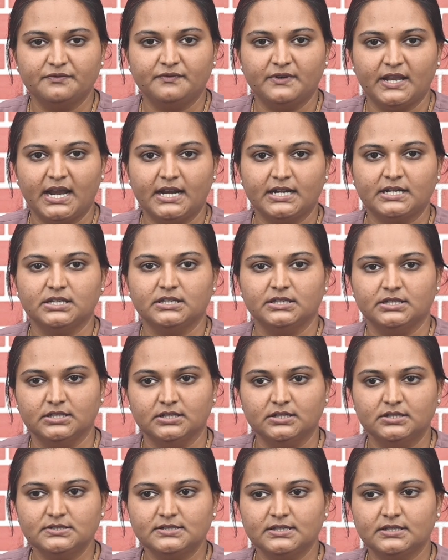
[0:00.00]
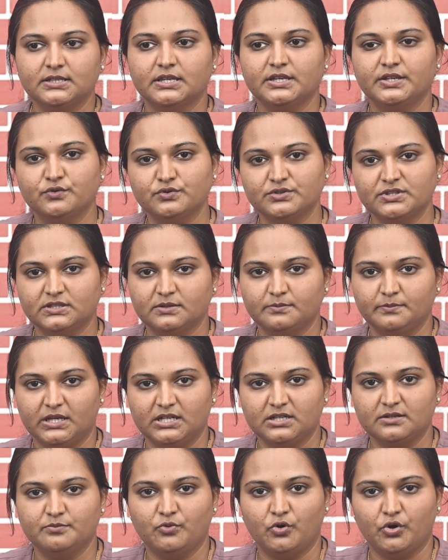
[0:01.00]
flat ears, and the huge and the
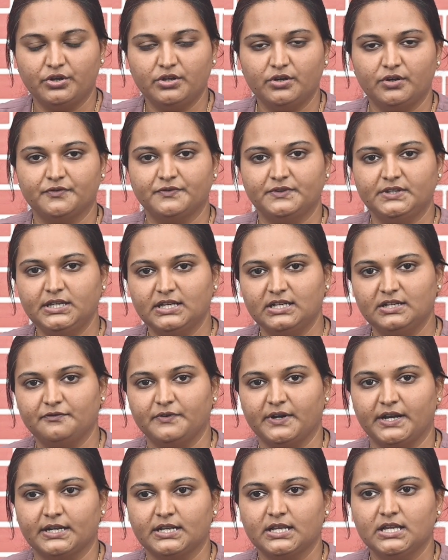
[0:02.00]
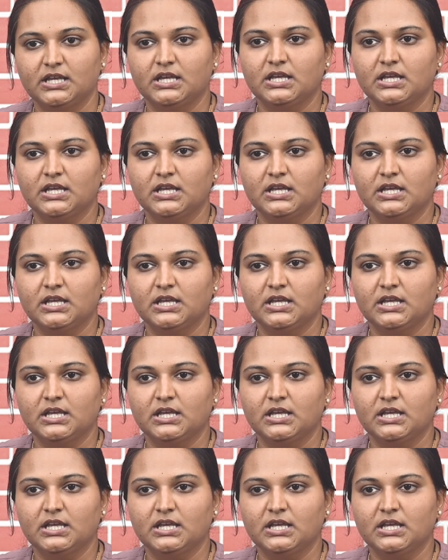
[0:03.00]
bulk body of the elephant.